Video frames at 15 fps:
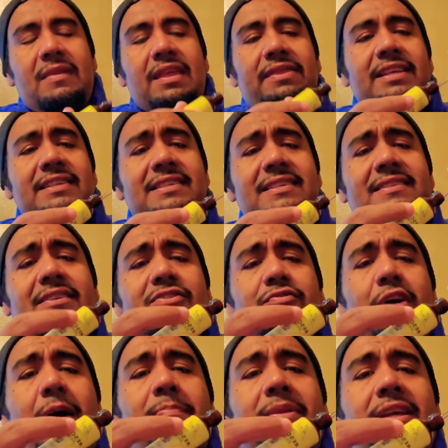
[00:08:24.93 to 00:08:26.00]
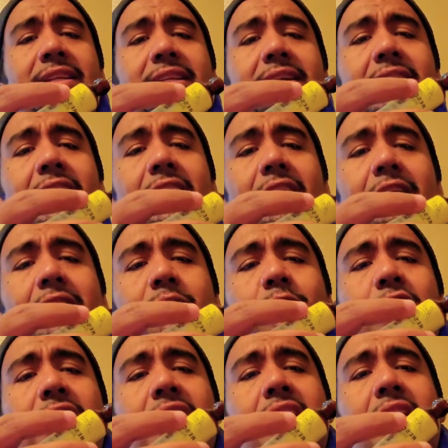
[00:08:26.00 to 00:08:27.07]
This is the droplet
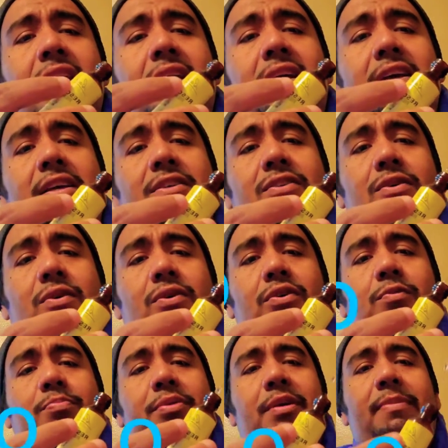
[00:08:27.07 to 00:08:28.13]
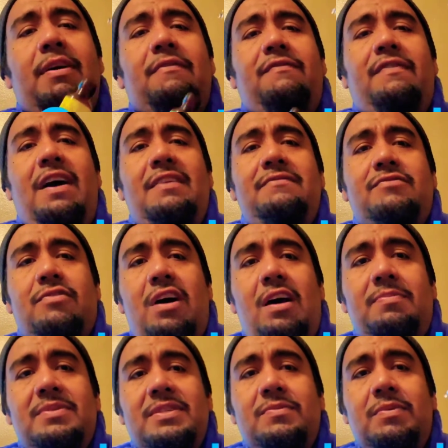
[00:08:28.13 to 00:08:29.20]
one. So you put about 5
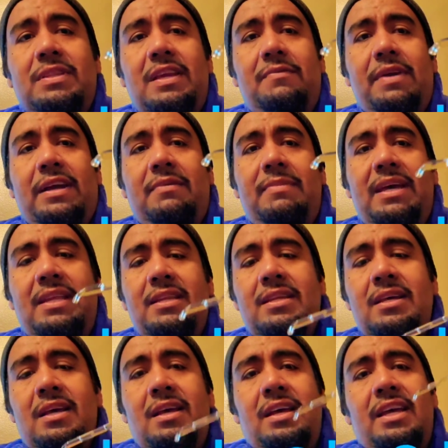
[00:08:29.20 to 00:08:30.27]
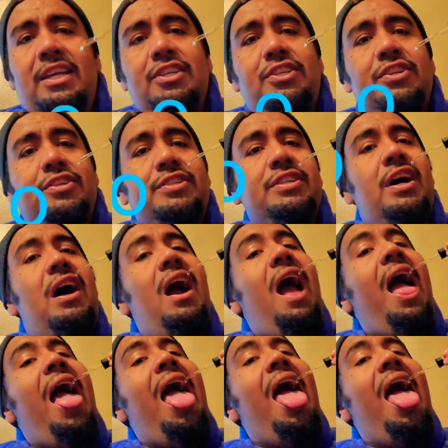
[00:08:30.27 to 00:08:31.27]
drops is what they recommend into your tongue.